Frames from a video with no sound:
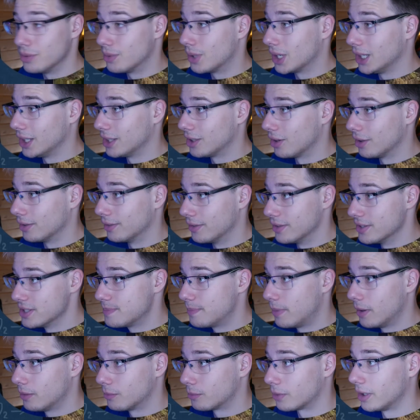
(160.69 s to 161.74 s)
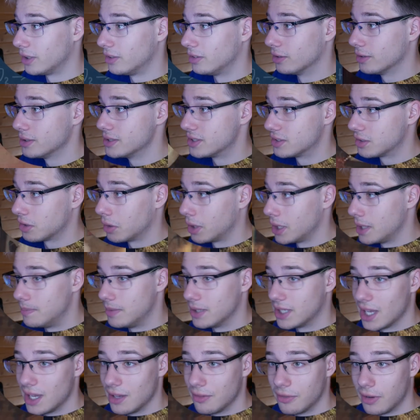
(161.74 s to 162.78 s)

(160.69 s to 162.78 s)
you click on this button right here, install A P K